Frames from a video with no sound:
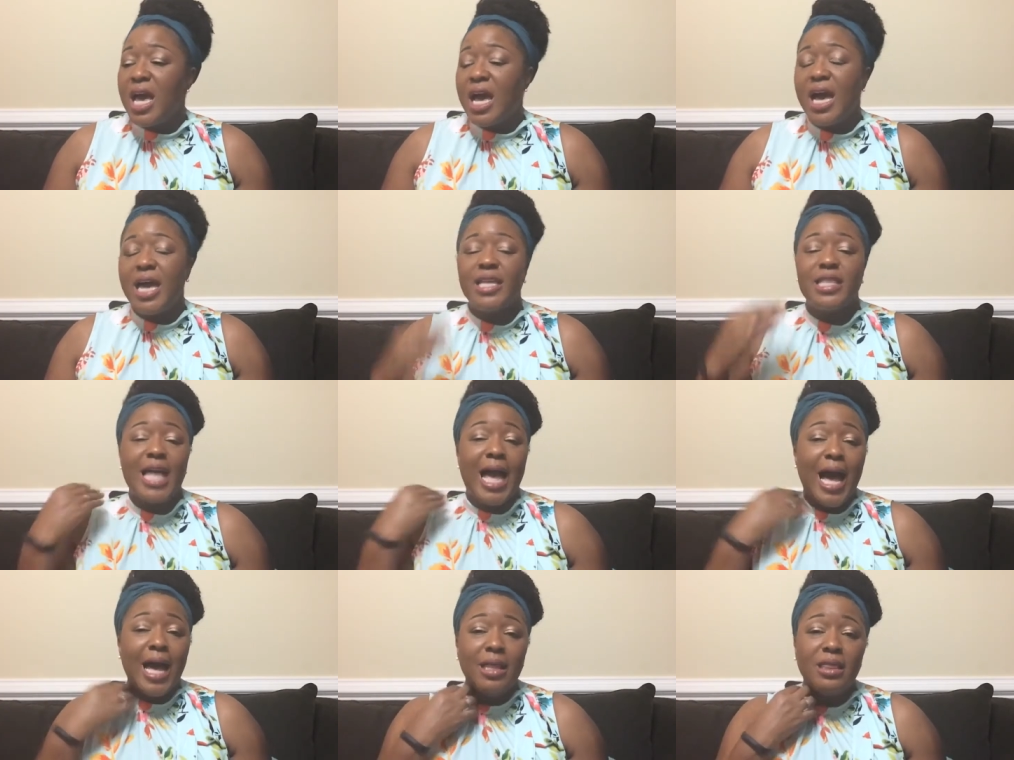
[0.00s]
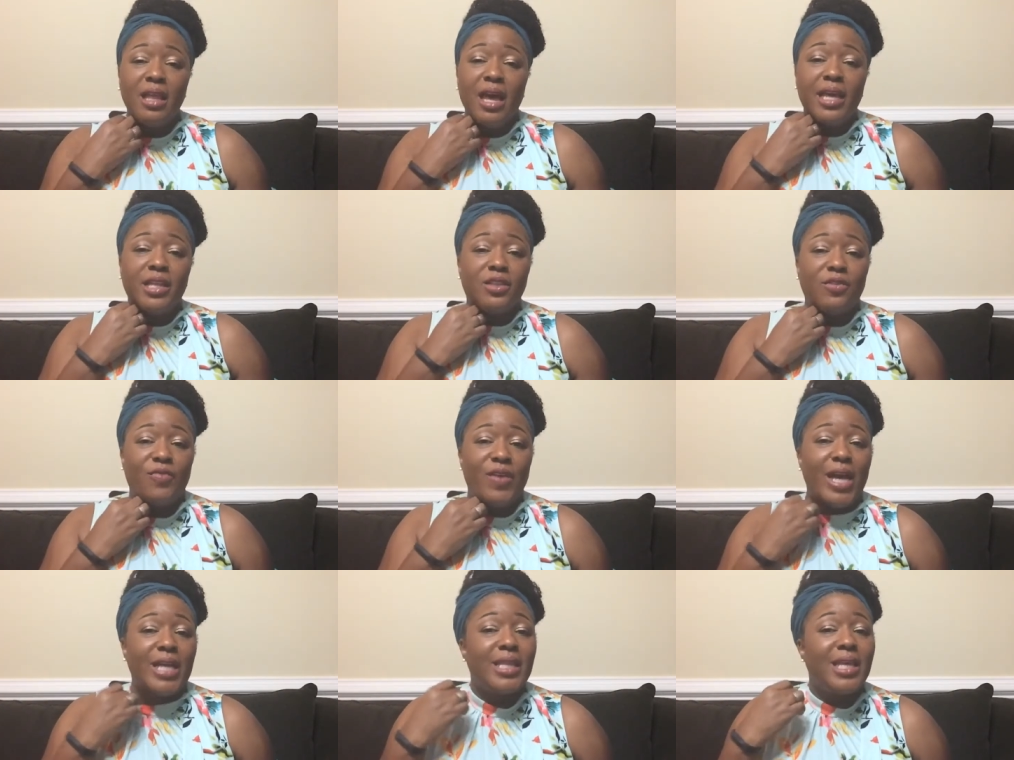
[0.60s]
And I like the
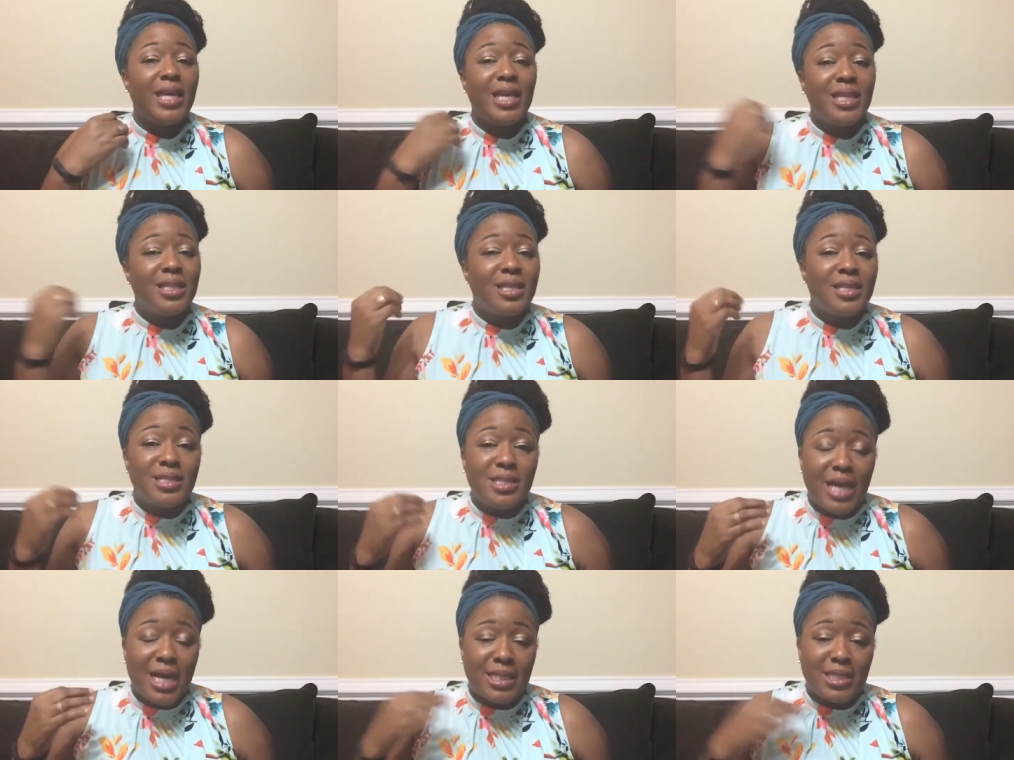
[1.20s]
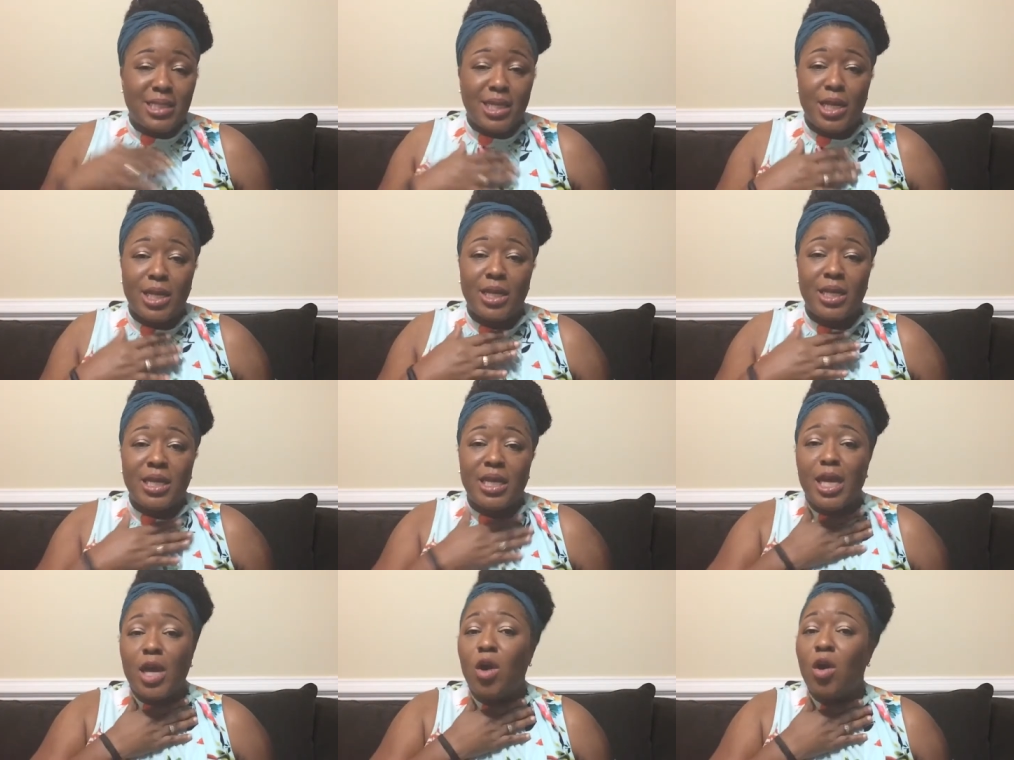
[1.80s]
fact that it does not
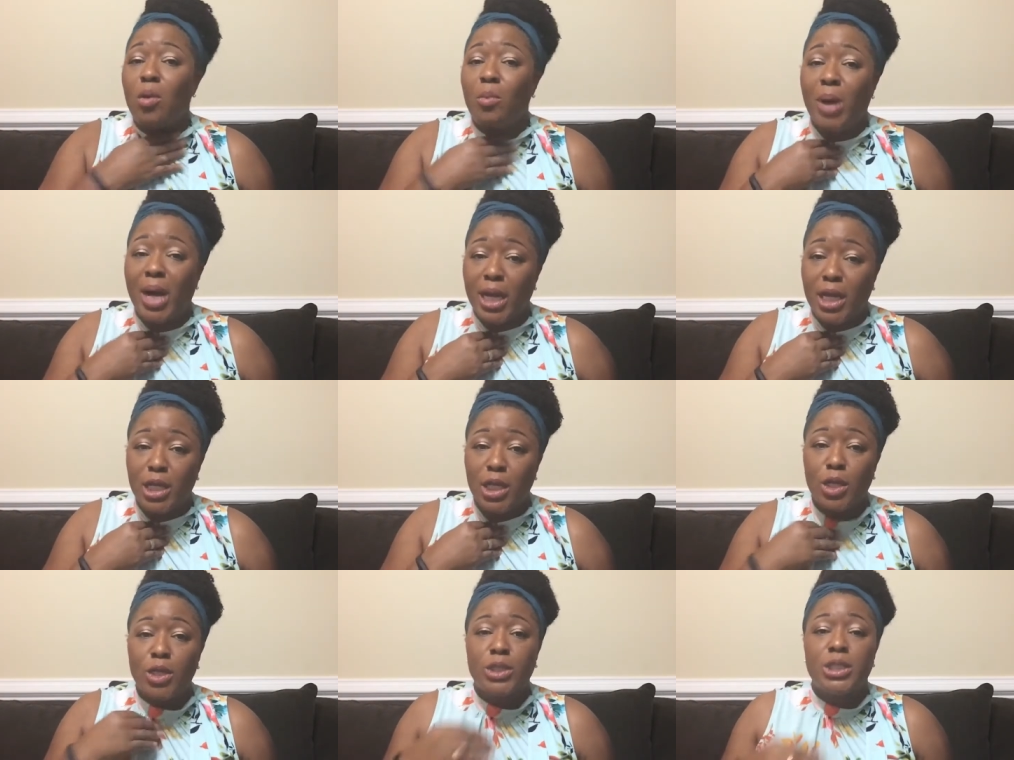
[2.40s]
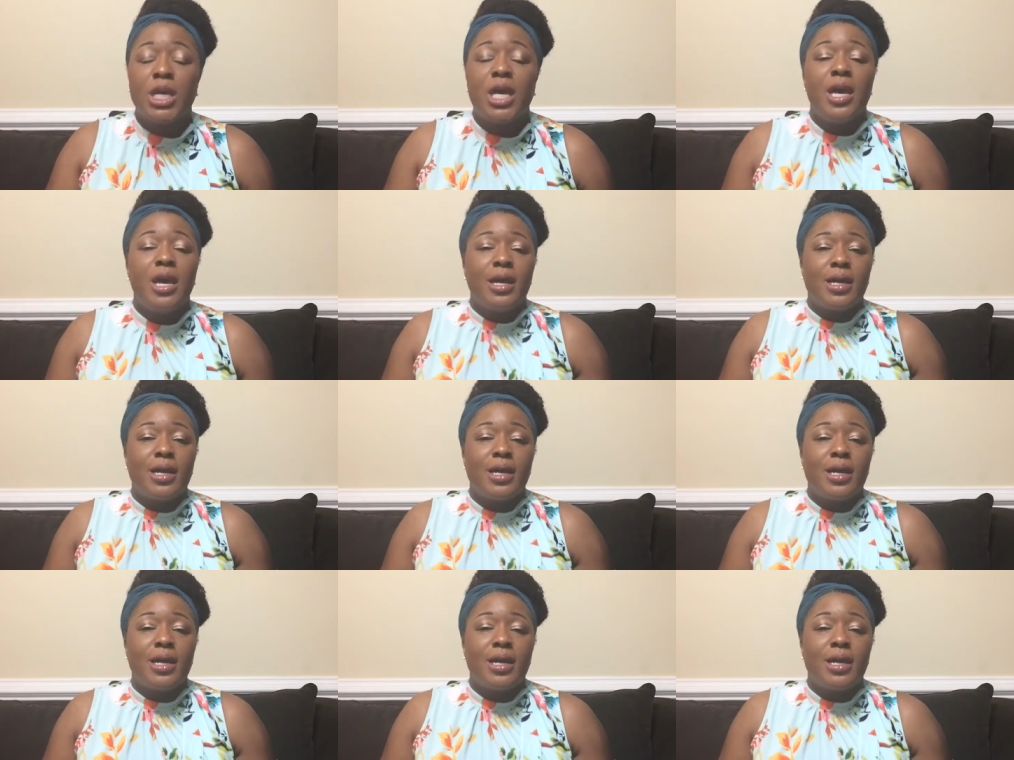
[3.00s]
stay get on my clothes.